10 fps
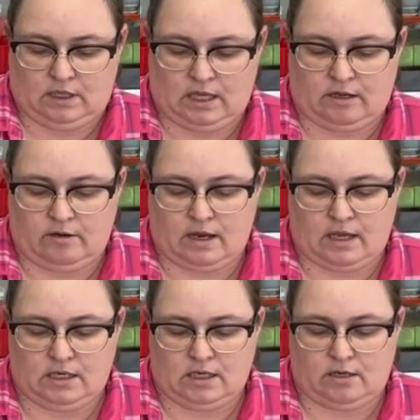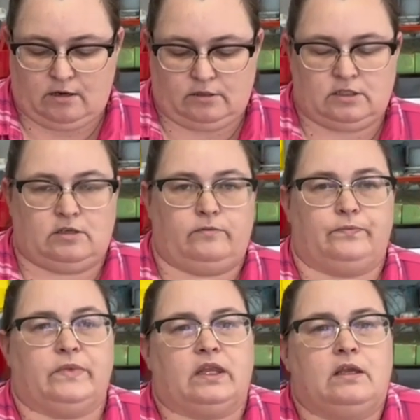head her out of here. So
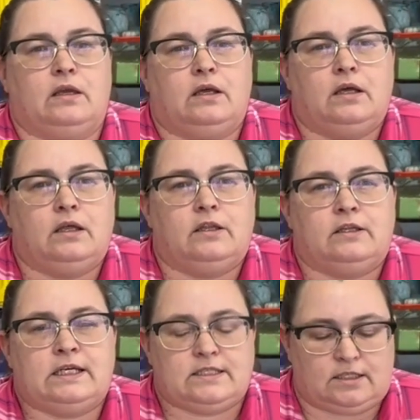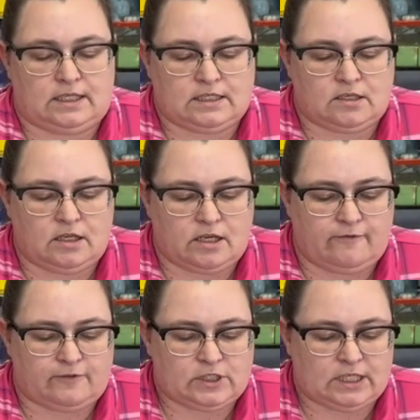that's all I
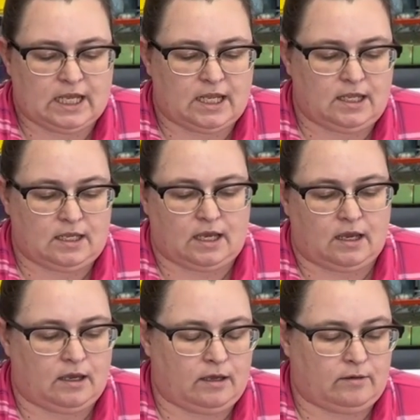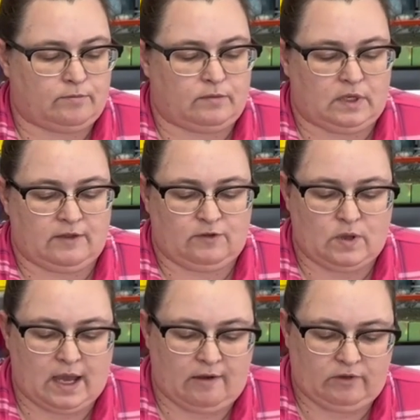got for today. If you
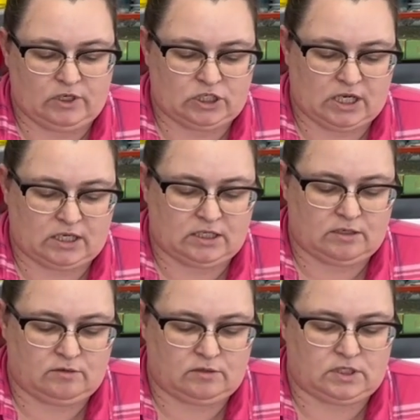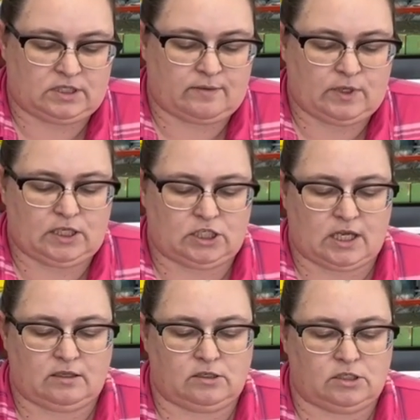haven't checked out some of the
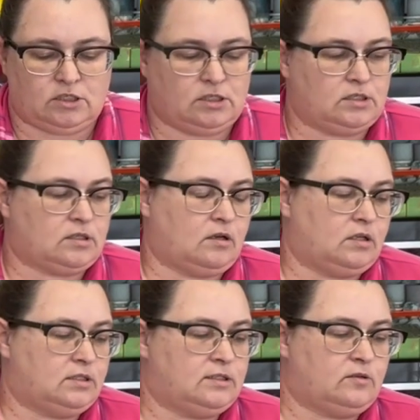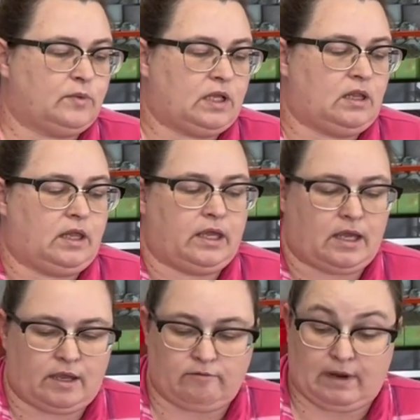challenges on Soap and Clay,
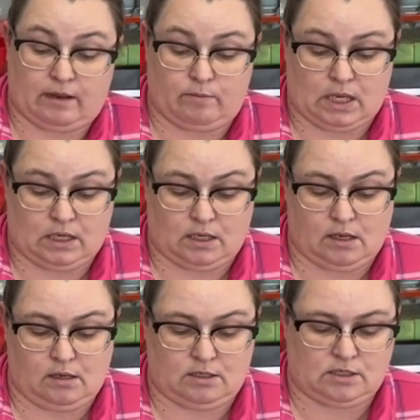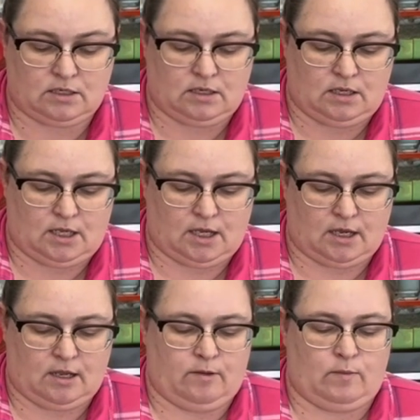I recommend it.
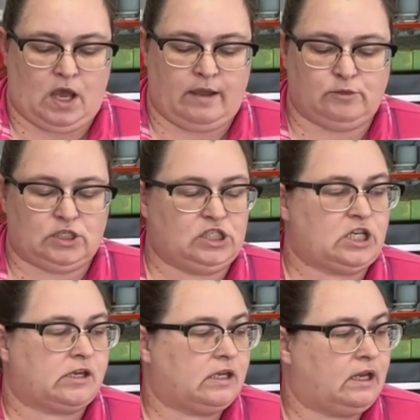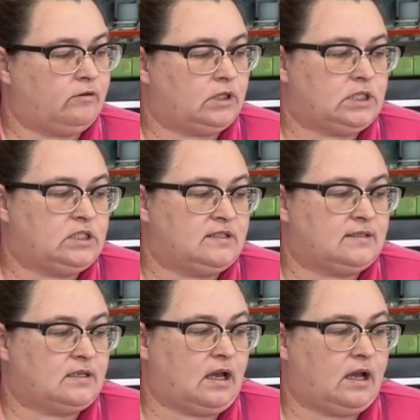I'm just checking out
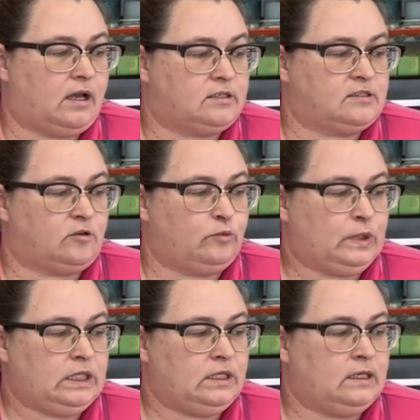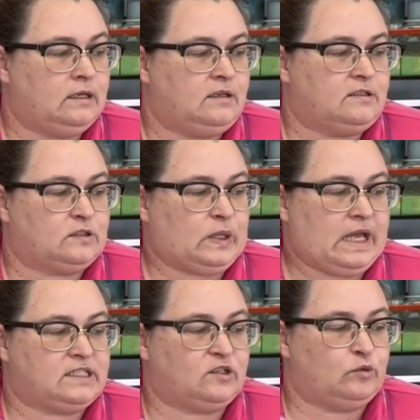this Soapy, so
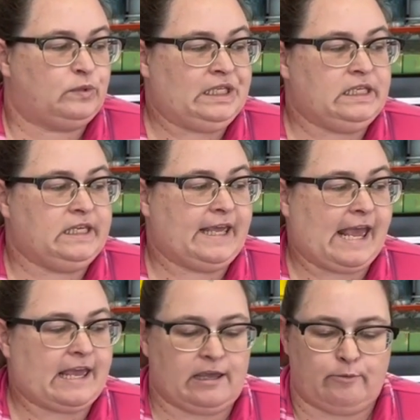S-O-P-E-A,